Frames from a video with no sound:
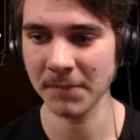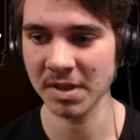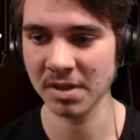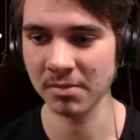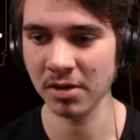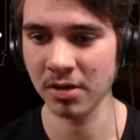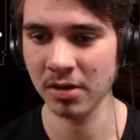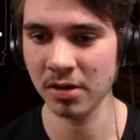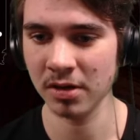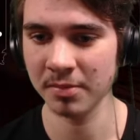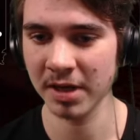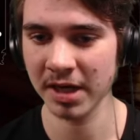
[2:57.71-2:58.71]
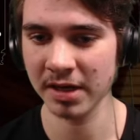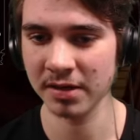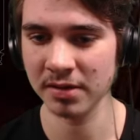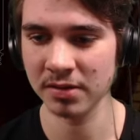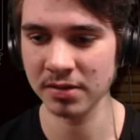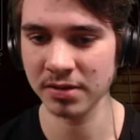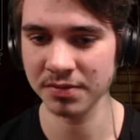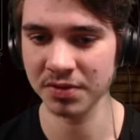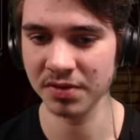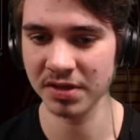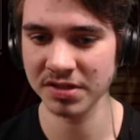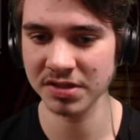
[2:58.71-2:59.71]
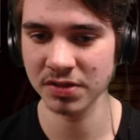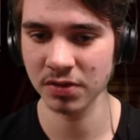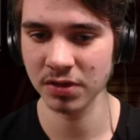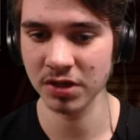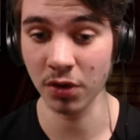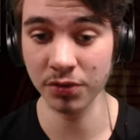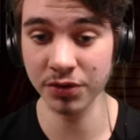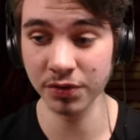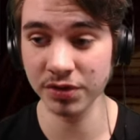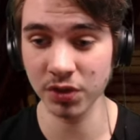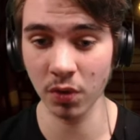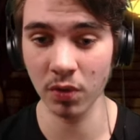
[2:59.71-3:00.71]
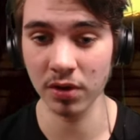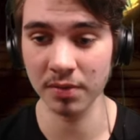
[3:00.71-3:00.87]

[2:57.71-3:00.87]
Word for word: Come on, man. Don't do this. Go through the door,